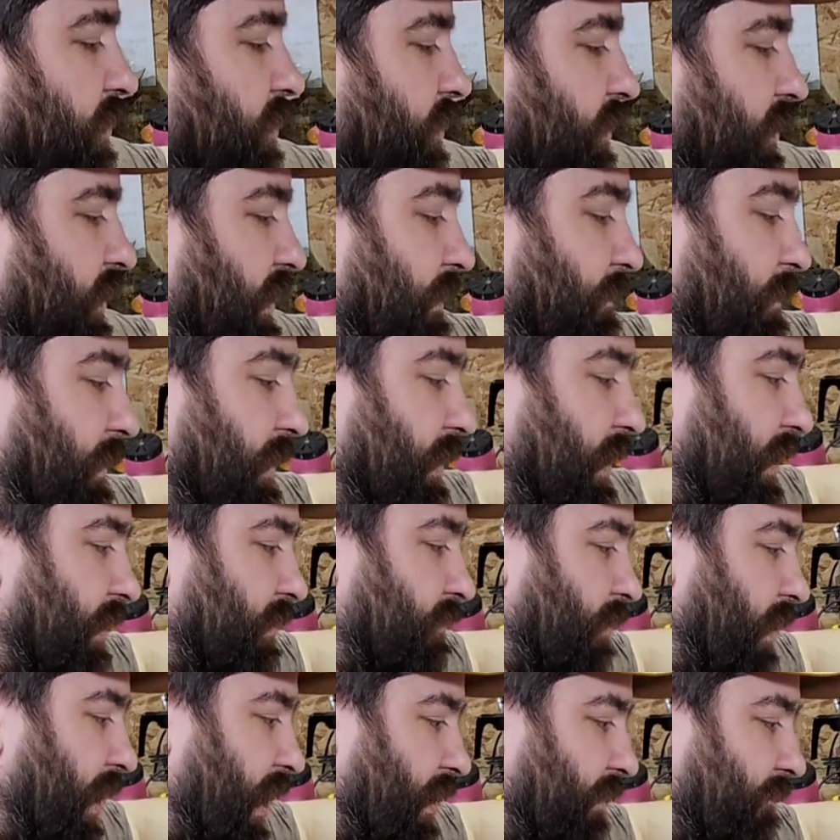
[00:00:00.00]
Keeping that
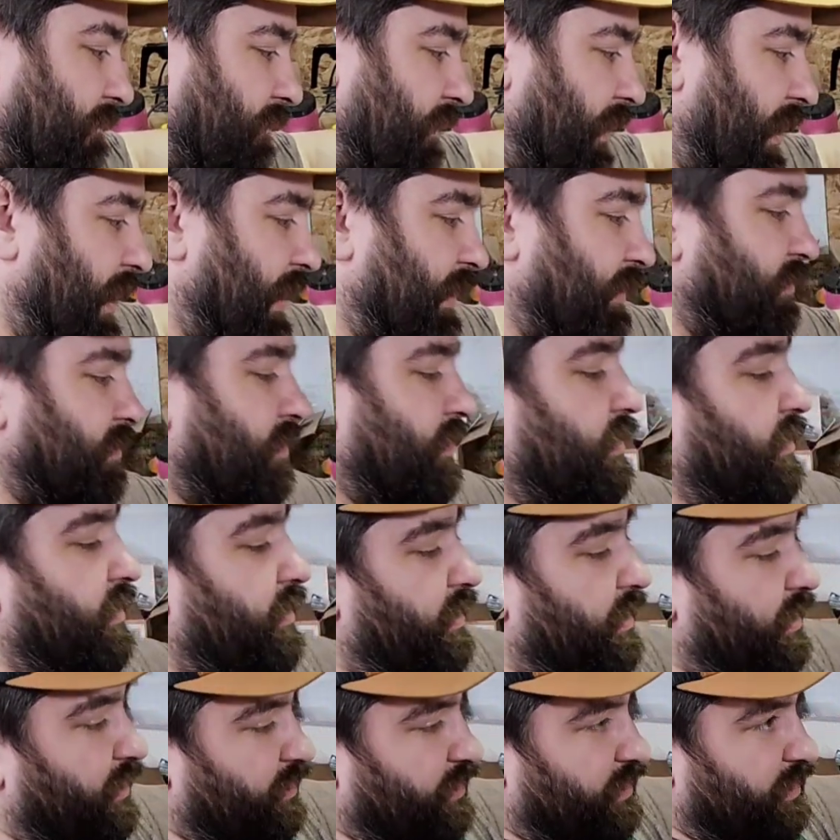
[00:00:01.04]
crack flat
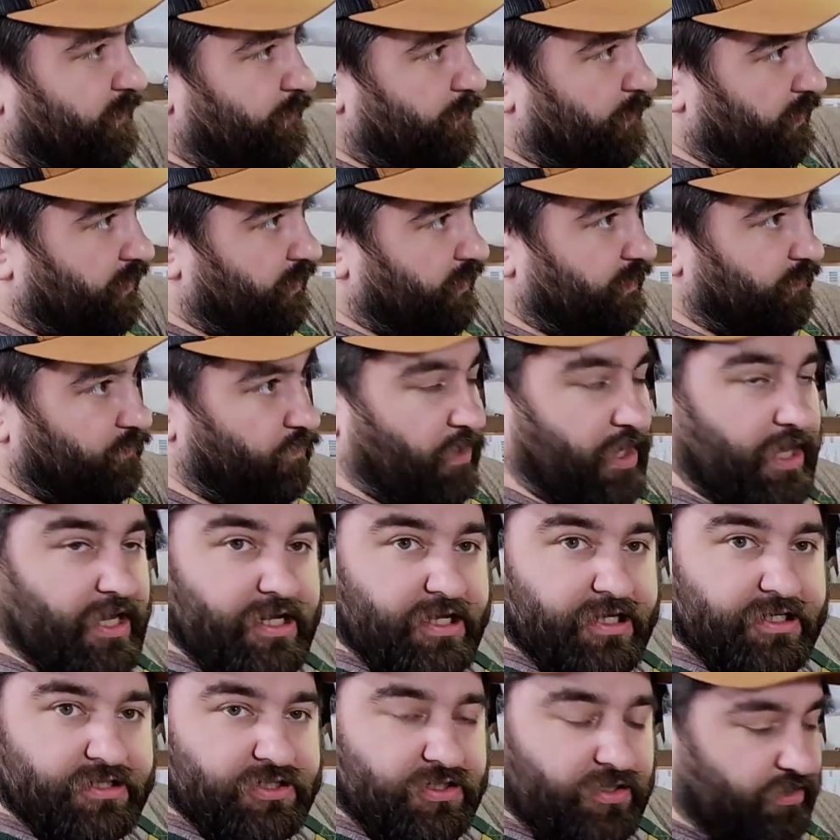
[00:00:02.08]
and keeping the
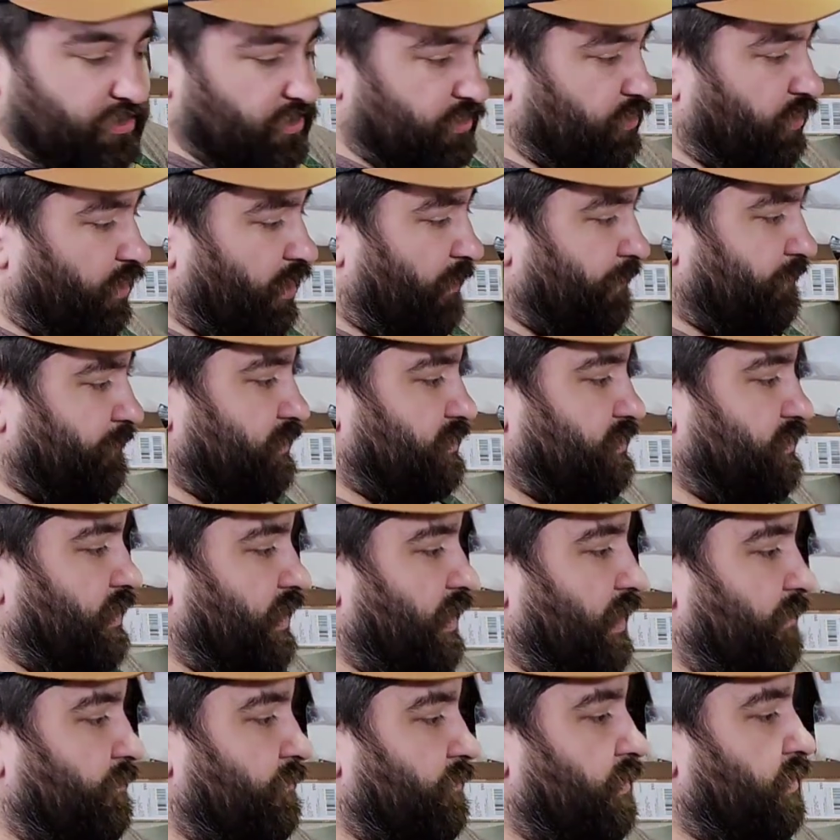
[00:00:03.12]
radius on the top the
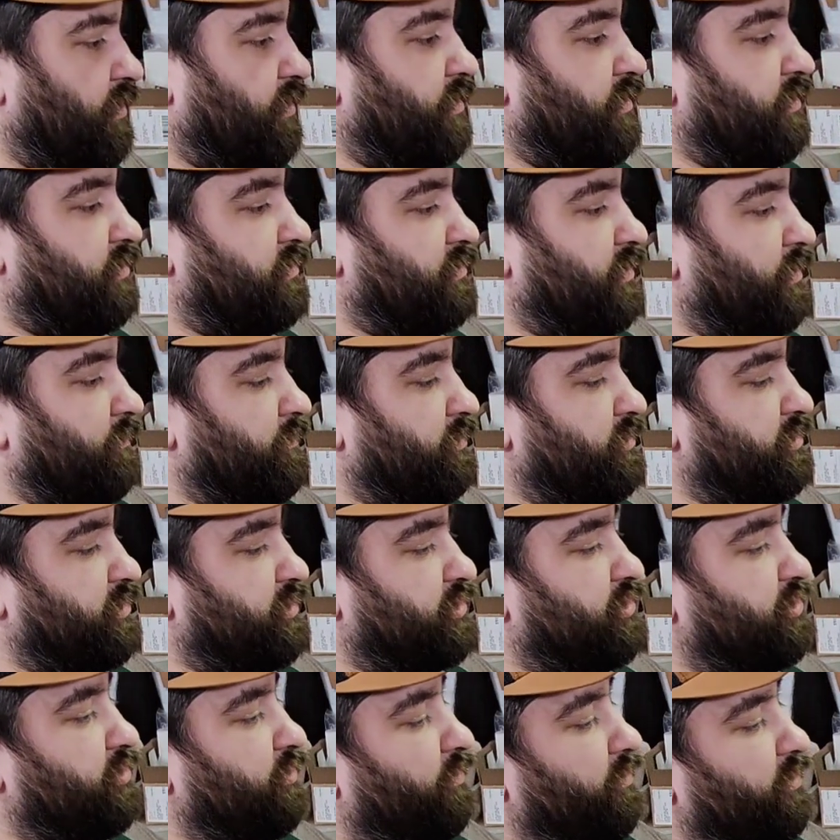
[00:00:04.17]
same. So I'm going to just
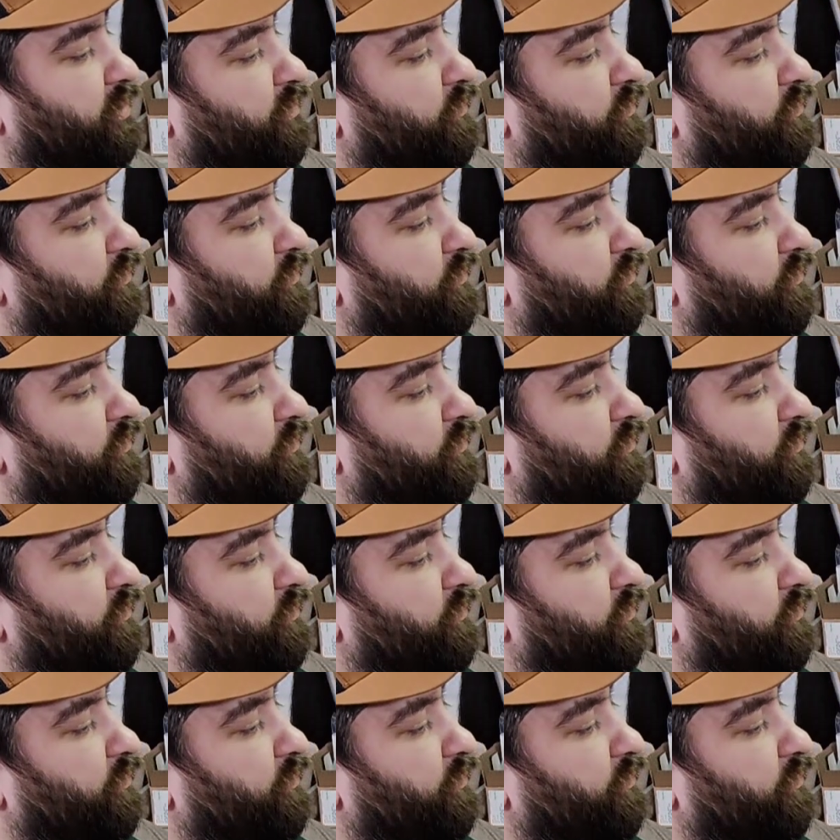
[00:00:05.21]
show you